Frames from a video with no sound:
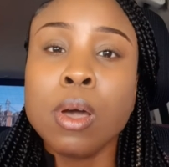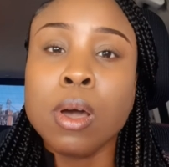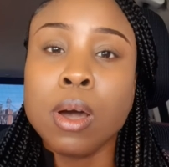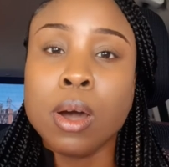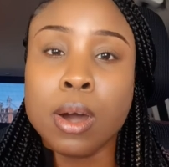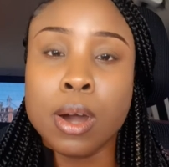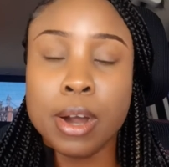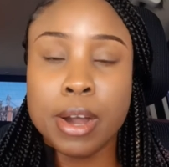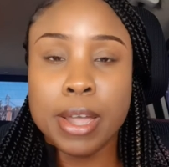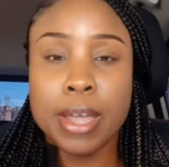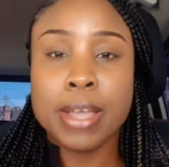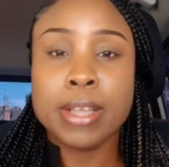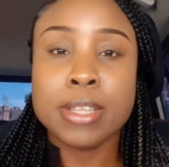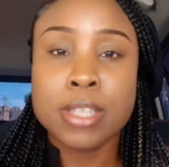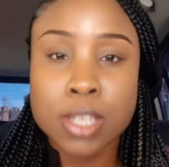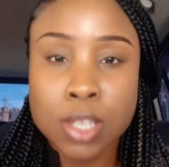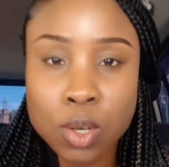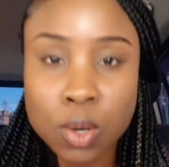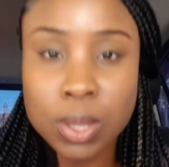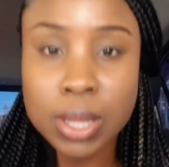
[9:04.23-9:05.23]
Alright,
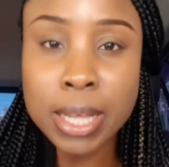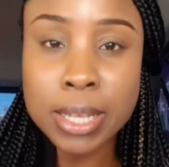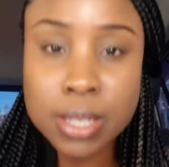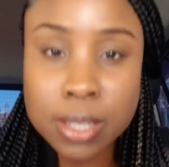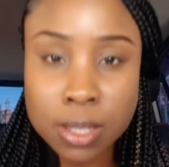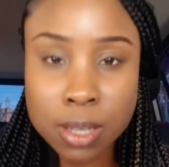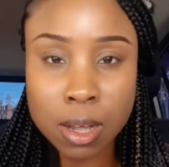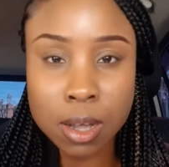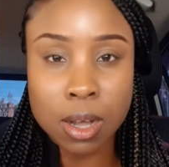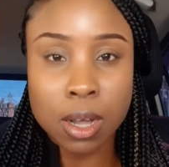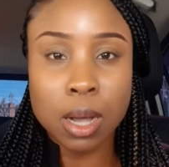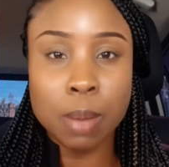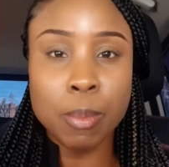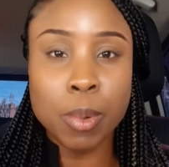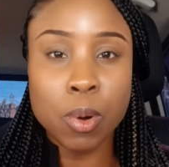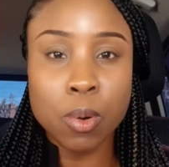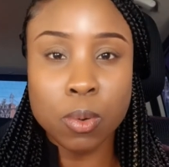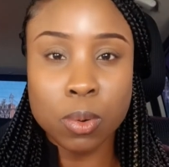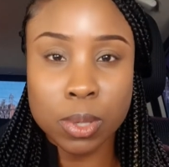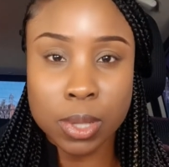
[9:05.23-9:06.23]
so let's talk
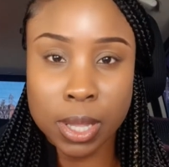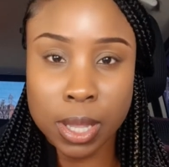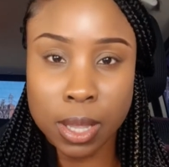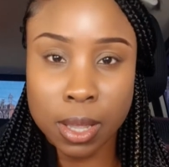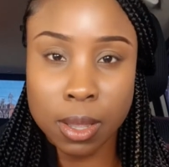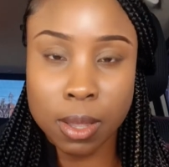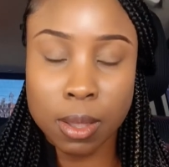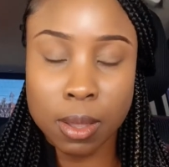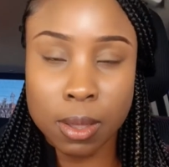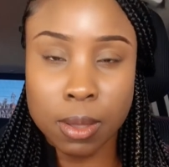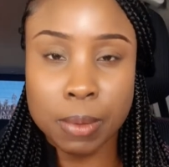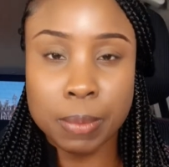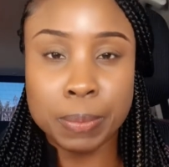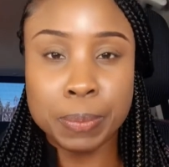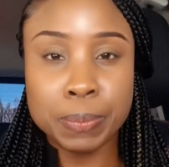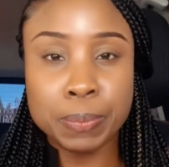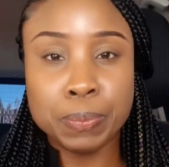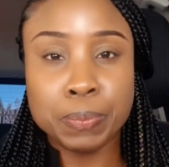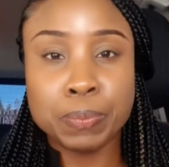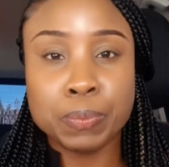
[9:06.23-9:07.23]
about the
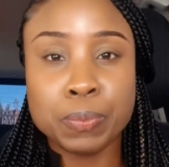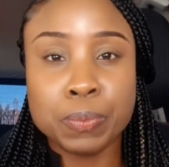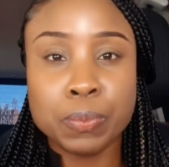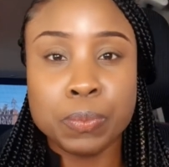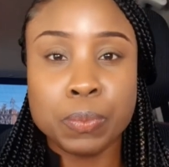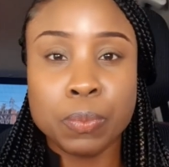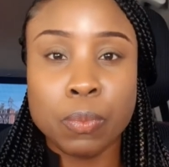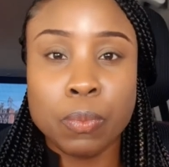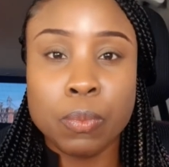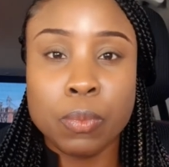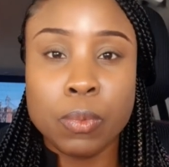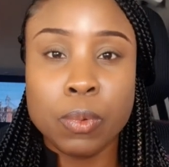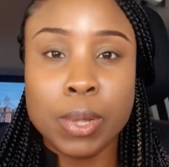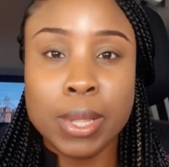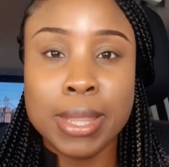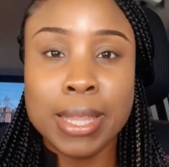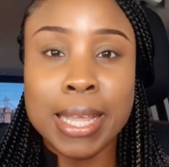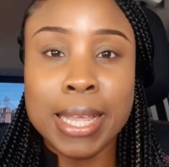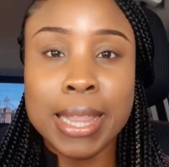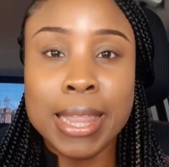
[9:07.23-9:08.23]

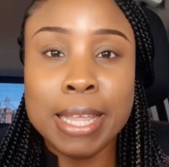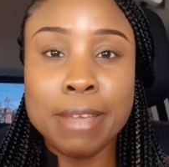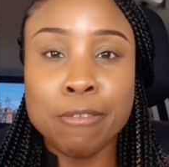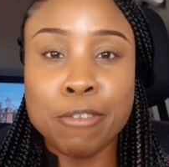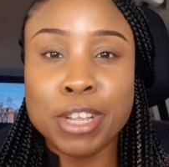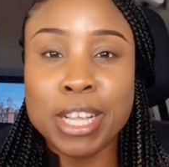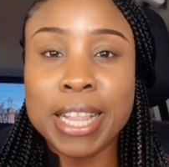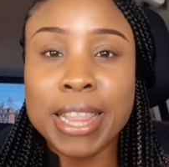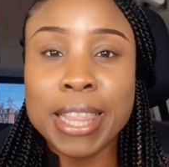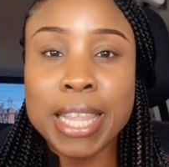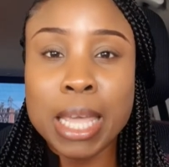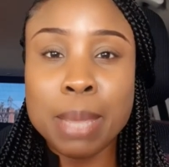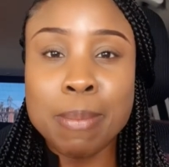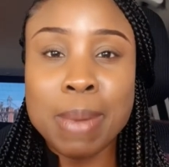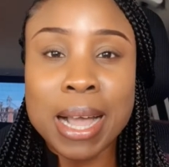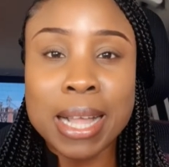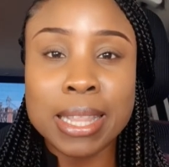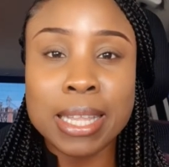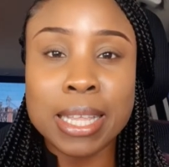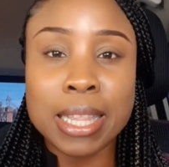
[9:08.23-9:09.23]
delivery, the labor
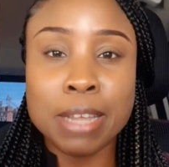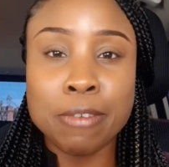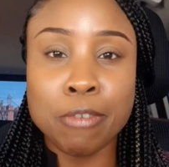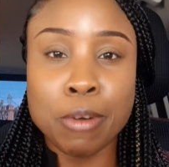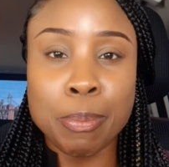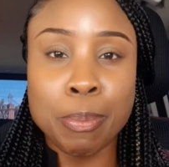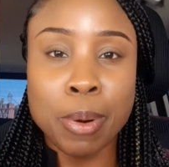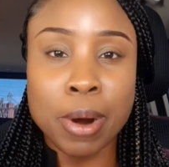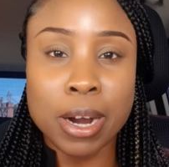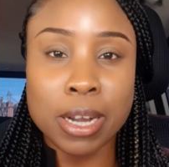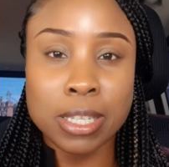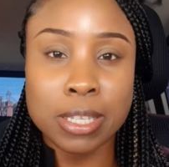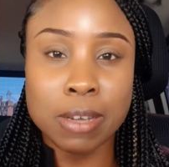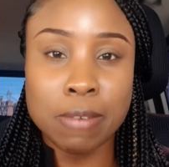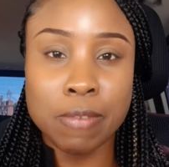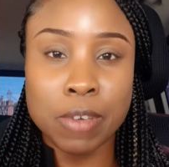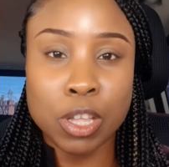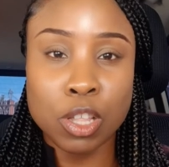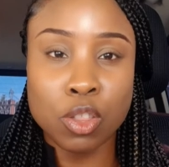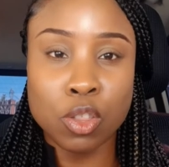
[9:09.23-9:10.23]
and delivery part
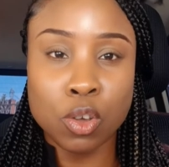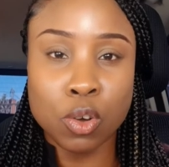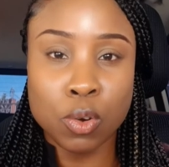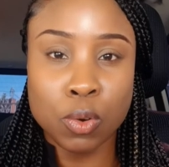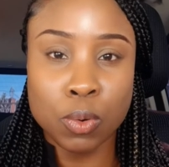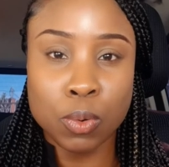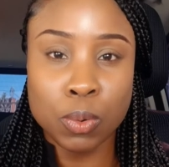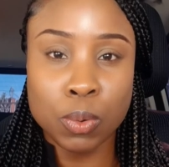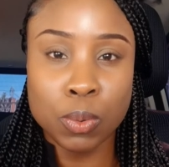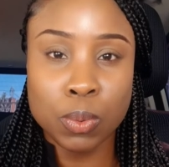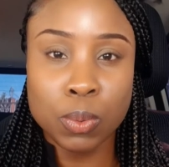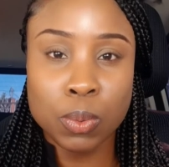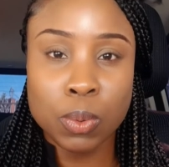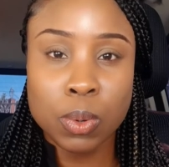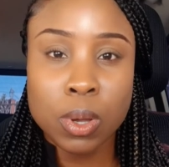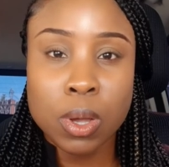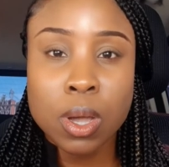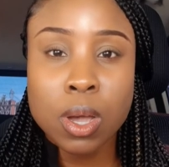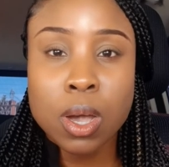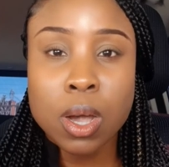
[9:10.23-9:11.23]
of it now.
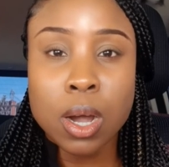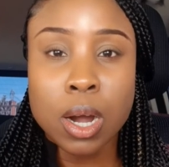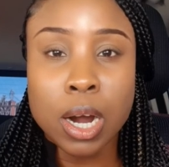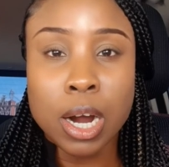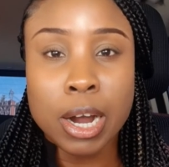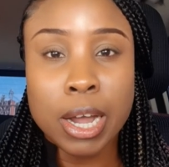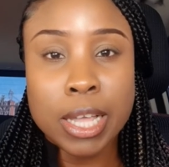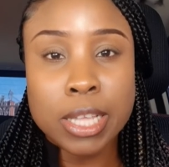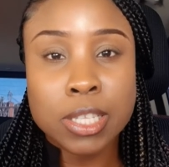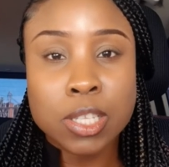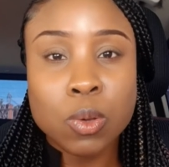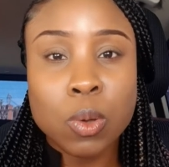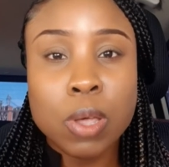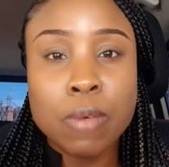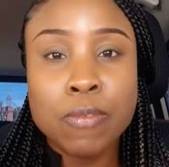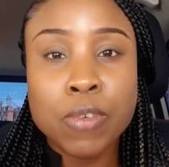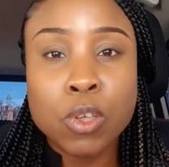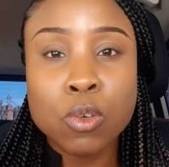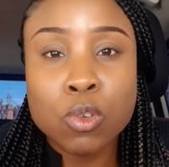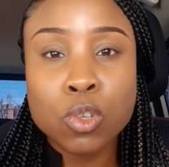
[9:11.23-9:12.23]
Alright, so
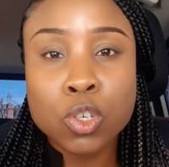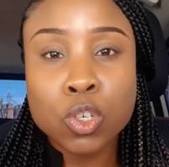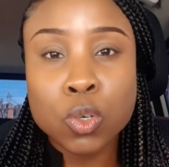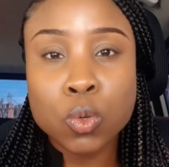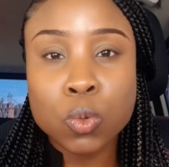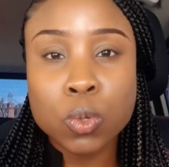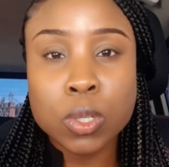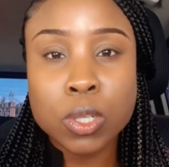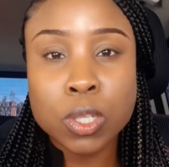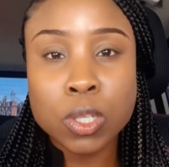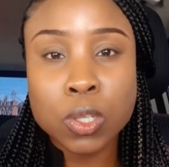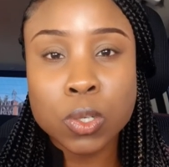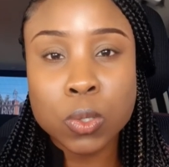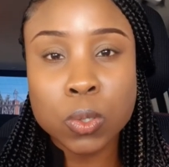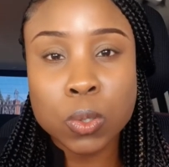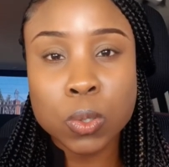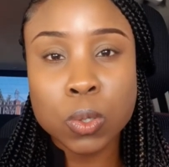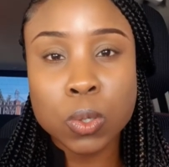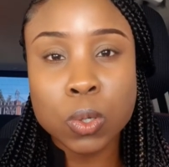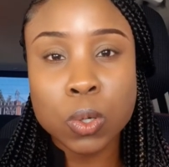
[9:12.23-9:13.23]
if you choose
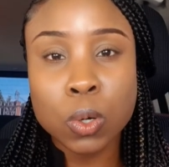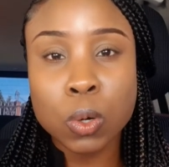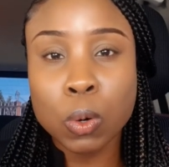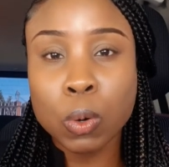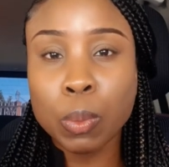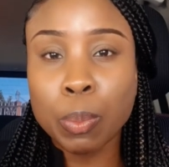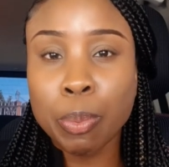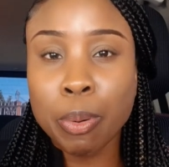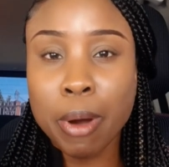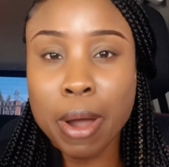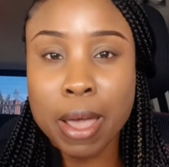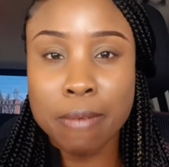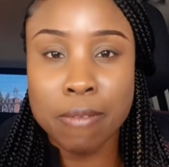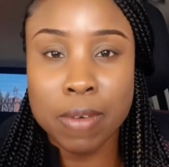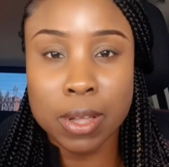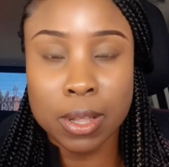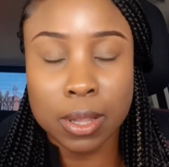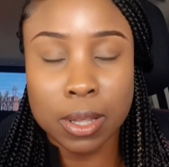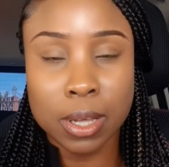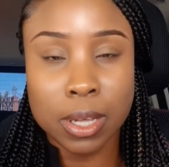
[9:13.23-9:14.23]
to go
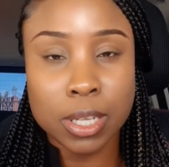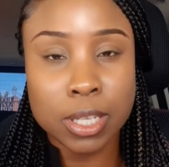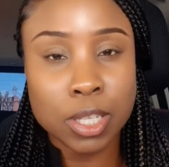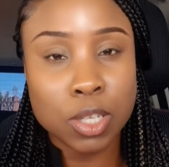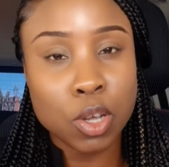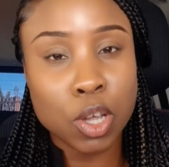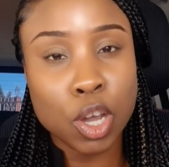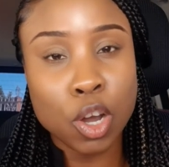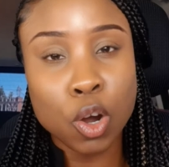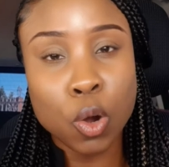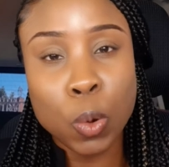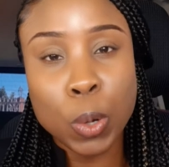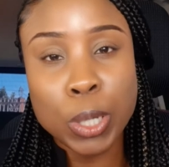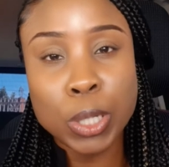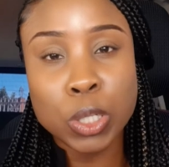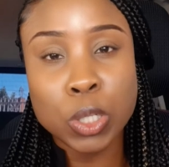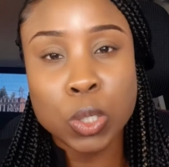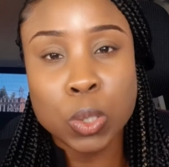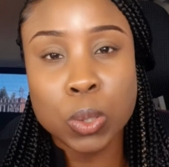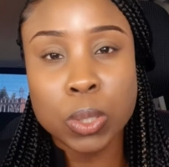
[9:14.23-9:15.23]
privately, so you're
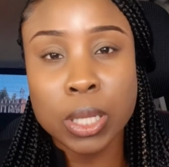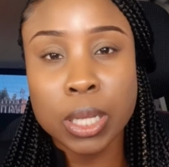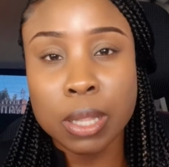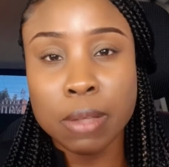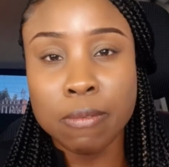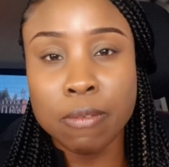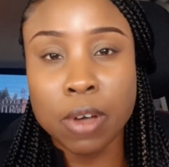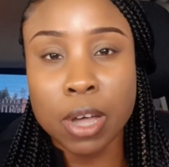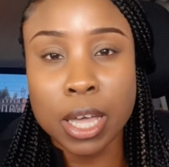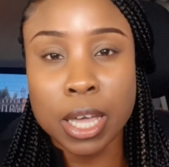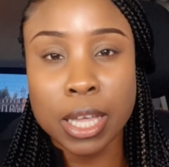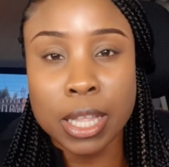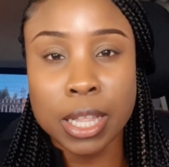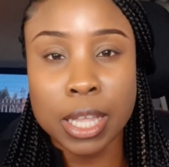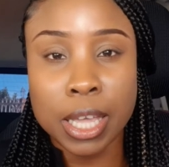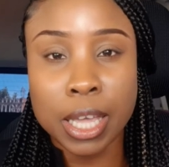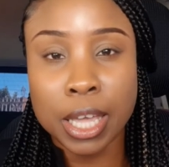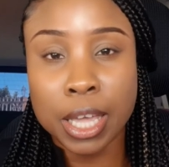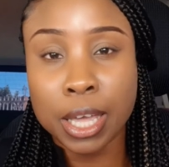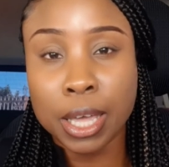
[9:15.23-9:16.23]
going to deliver in
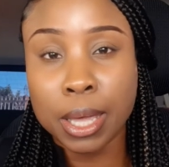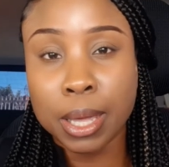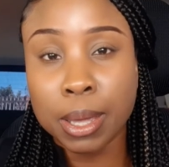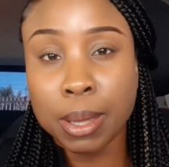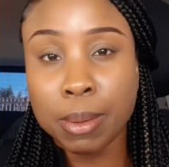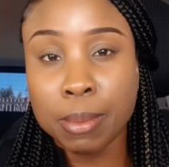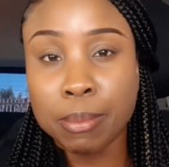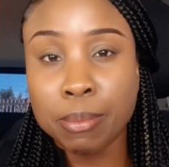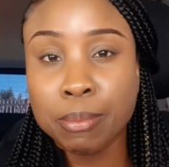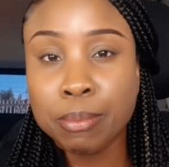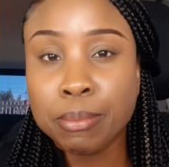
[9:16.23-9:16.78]
a